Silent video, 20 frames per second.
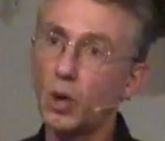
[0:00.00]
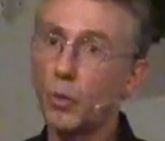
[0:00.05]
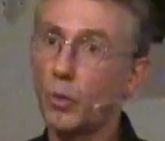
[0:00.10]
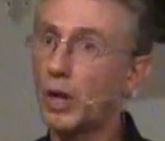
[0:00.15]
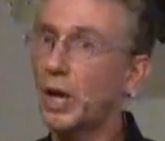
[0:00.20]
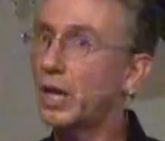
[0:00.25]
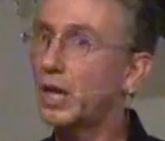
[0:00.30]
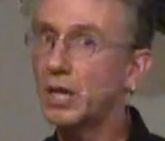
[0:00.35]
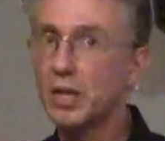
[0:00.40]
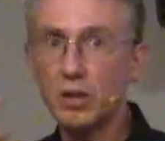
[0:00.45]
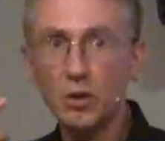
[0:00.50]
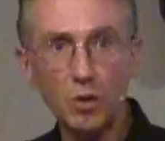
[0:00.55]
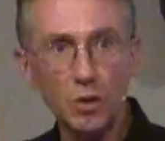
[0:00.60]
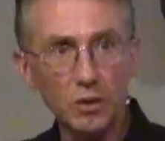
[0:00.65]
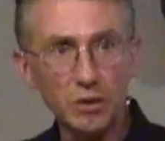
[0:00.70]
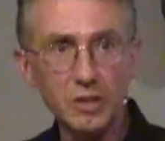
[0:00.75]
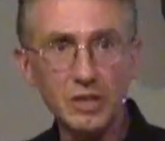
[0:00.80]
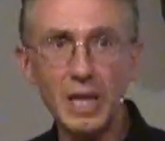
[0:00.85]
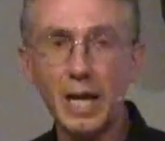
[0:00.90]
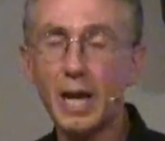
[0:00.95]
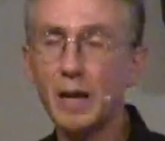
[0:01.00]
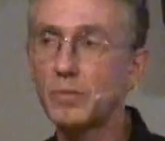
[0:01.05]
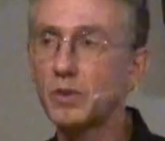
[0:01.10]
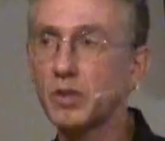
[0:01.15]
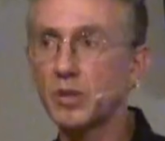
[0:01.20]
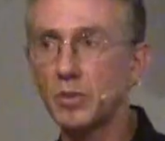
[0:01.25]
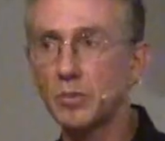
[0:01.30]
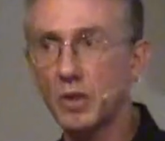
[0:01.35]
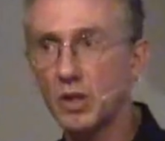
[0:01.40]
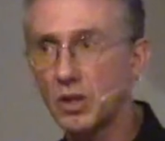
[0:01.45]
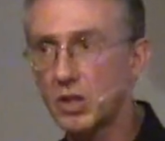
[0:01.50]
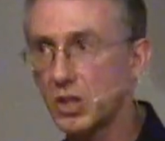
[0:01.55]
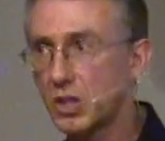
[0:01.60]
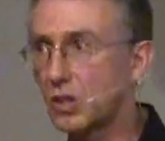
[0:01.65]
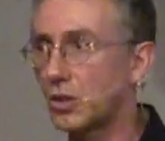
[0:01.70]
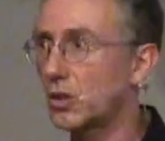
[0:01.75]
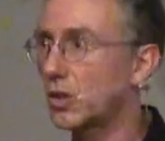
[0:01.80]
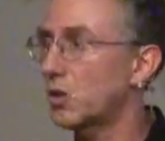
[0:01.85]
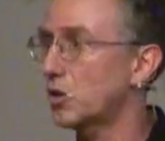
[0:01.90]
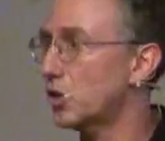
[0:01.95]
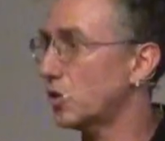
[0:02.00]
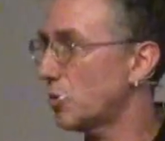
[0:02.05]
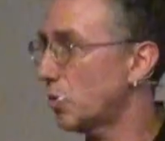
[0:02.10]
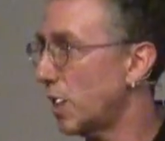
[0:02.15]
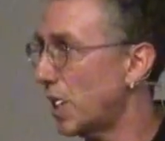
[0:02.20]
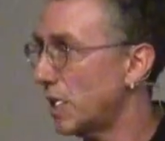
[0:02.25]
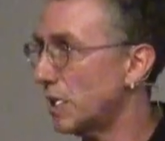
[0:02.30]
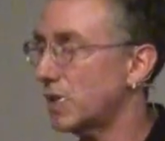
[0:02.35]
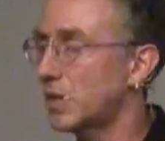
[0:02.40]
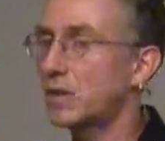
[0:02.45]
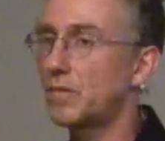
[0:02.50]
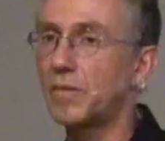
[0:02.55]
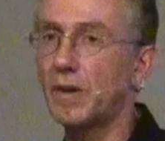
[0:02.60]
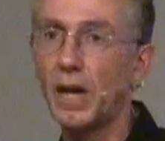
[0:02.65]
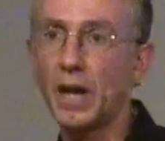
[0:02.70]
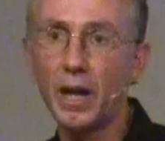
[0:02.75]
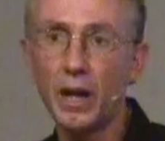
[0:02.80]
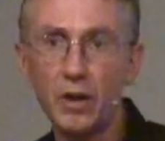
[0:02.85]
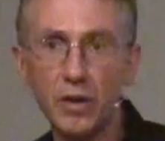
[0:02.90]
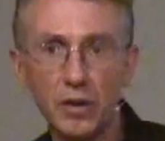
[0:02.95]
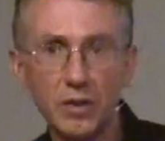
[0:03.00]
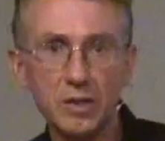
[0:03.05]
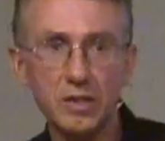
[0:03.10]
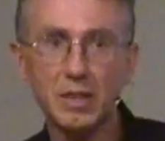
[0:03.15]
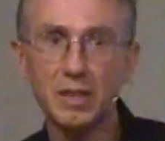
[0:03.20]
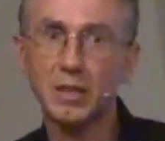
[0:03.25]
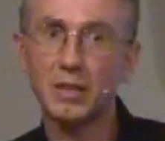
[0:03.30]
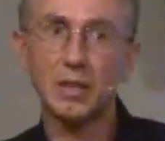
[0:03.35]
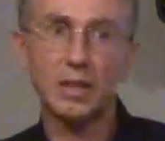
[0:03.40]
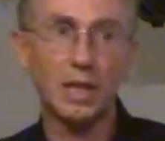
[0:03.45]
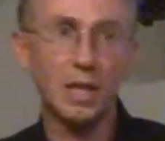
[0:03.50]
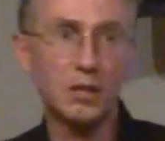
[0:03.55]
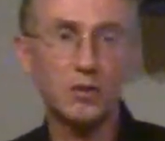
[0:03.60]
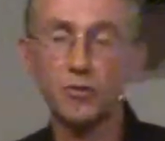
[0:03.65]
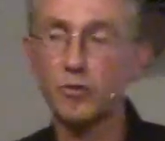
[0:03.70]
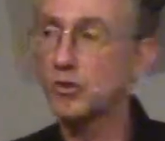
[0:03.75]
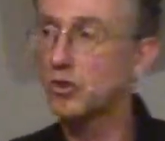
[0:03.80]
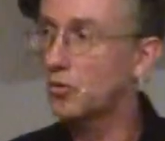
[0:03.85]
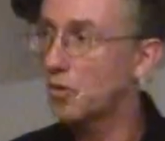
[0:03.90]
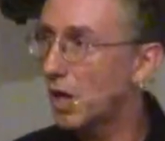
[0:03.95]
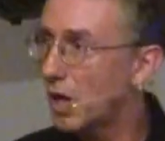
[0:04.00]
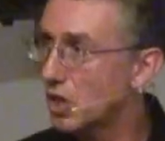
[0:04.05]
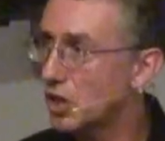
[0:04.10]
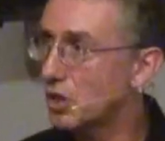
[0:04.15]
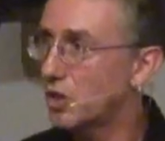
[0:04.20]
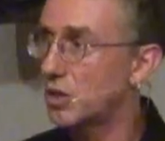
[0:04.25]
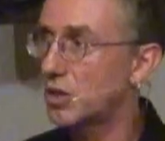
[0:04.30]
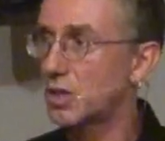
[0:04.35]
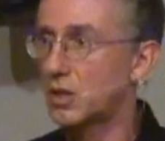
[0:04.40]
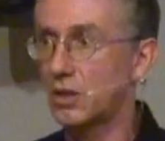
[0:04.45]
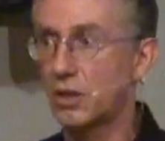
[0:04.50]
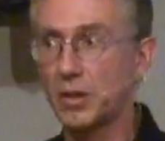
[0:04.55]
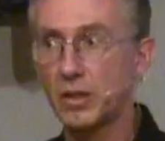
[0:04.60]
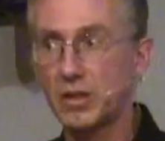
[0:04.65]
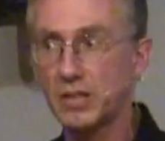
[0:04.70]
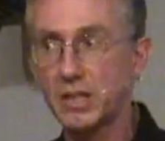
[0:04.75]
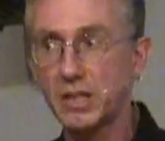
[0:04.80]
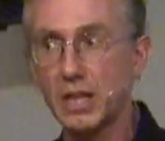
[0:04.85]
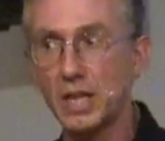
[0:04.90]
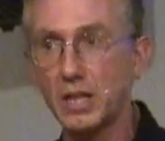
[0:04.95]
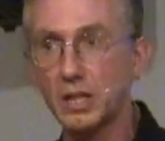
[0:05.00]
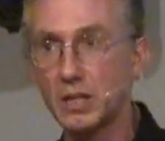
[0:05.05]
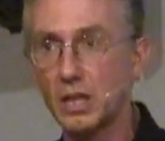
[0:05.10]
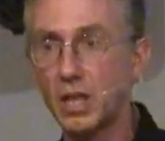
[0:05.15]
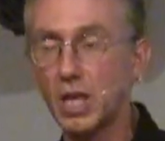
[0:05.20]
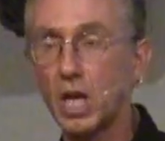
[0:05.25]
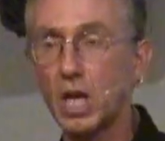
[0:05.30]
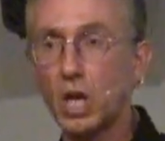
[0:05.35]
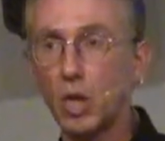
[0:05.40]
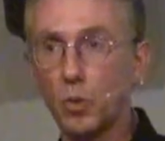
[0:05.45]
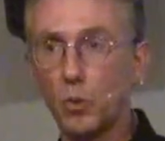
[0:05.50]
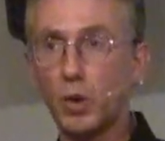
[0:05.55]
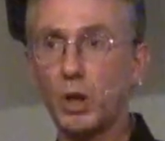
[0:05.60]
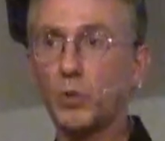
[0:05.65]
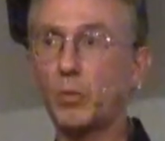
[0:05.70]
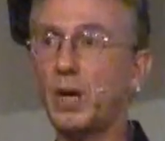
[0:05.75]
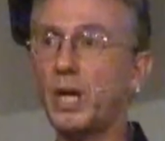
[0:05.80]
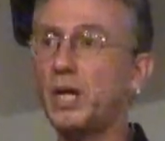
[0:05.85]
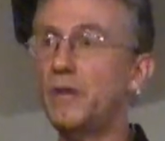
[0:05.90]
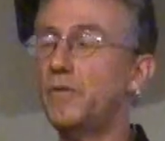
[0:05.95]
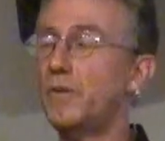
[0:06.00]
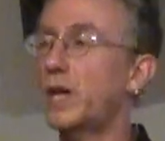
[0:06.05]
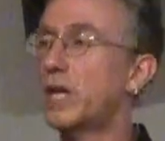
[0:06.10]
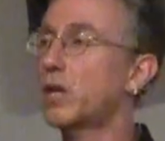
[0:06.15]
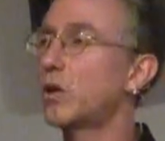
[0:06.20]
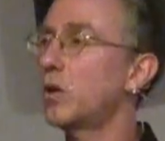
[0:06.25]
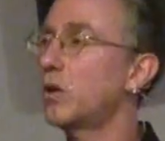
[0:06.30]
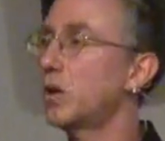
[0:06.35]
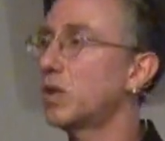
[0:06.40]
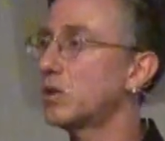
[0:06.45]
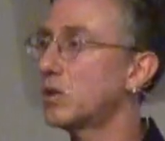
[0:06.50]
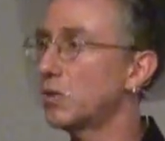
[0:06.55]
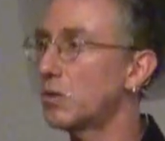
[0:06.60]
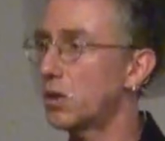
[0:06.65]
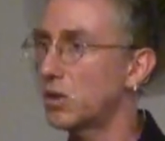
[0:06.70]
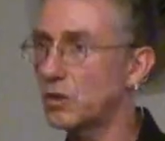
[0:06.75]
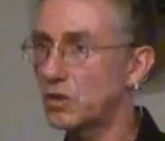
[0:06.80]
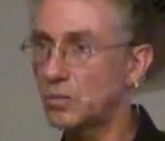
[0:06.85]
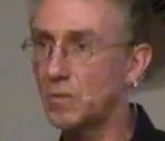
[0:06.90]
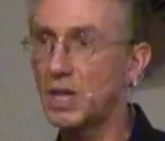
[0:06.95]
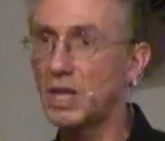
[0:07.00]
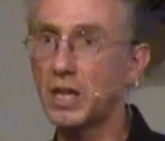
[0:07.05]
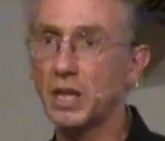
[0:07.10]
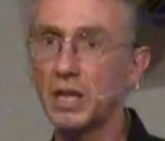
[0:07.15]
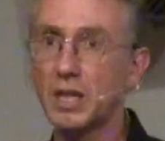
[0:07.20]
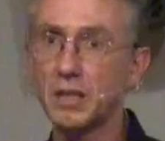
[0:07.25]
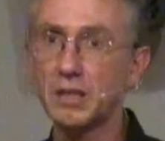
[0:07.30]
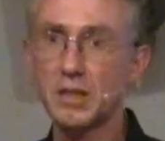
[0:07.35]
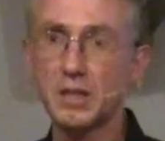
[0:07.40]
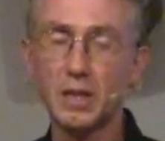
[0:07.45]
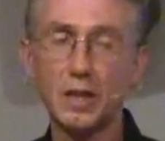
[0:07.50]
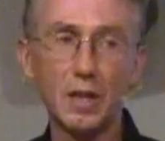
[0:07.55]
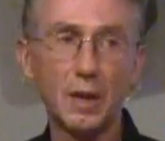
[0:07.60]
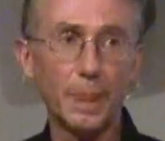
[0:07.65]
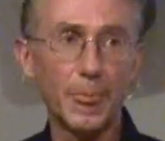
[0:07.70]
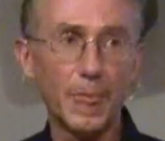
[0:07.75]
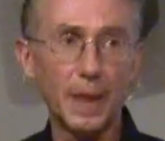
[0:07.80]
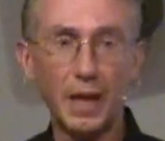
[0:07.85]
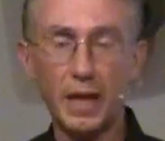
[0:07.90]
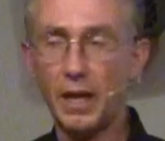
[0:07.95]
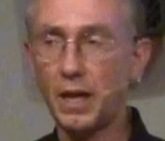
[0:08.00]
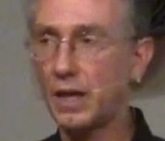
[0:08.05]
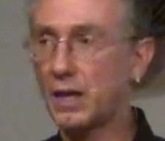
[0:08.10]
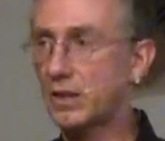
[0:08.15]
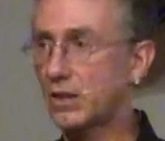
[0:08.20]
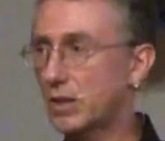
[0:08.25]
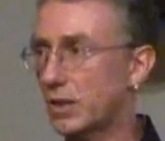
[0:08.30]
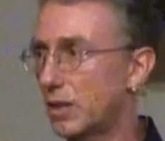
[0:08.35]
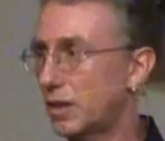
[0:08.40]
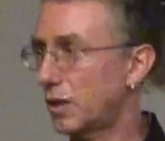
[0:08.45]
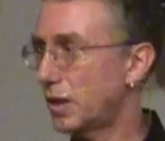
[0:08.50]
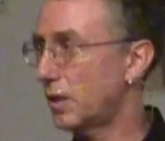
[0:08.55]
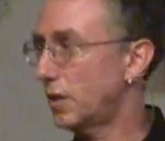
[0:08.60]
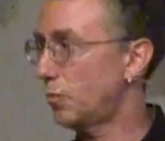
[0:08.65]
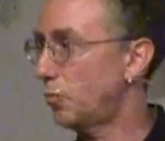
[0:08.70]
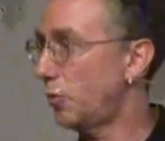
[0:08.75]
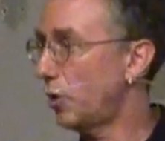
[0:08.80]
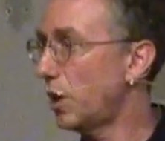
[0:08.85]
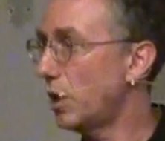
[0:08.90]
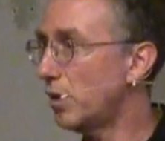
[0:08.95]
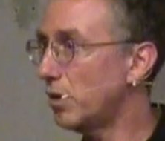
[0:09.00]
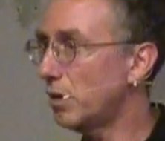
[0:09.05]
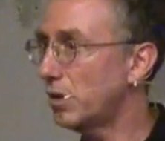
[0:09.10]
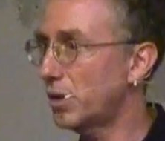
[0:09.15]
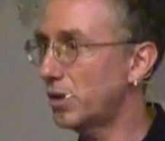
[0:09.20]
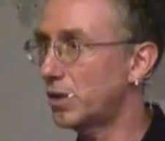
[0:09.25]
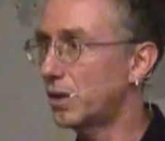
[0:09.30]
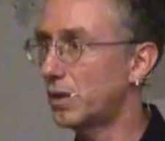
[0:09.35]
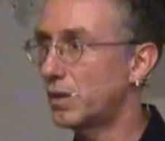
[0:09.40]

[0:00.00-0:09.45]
where I hear all the time so much, stress and violence and frustrations and all these things. Well, what if I go into those meetings and breathe,